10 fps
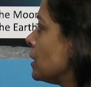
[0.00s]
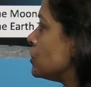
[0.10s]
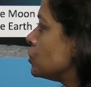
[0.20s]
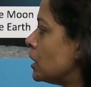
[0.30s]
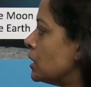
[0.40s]

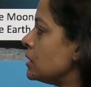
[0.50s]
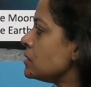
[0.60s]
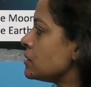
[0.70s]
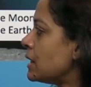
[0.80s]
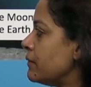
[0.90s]
So the
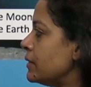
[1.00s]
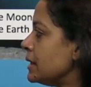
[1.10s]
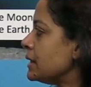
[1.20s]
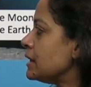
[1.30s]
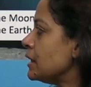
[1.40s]
earth's
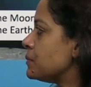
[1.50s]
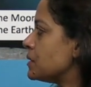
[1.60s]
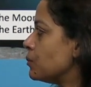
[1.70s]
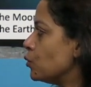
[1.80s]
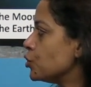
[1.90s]
gravity keeps
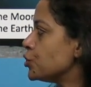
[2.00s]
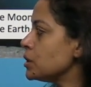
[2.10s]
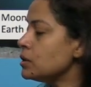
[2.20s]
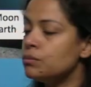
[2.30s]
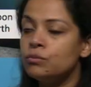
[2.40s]
the
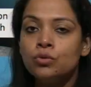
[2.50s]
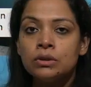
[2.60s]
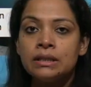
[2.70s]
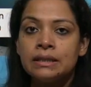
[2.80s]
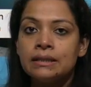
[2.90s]

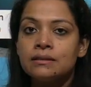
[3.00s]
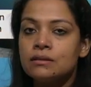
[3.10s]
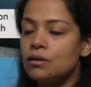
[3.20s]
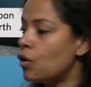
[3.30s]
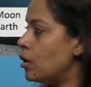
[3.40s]
moon in
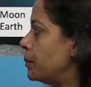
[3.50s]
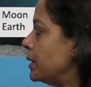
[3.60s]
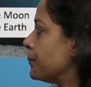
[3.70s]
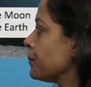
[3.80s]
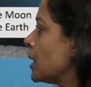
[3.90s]
its orbit.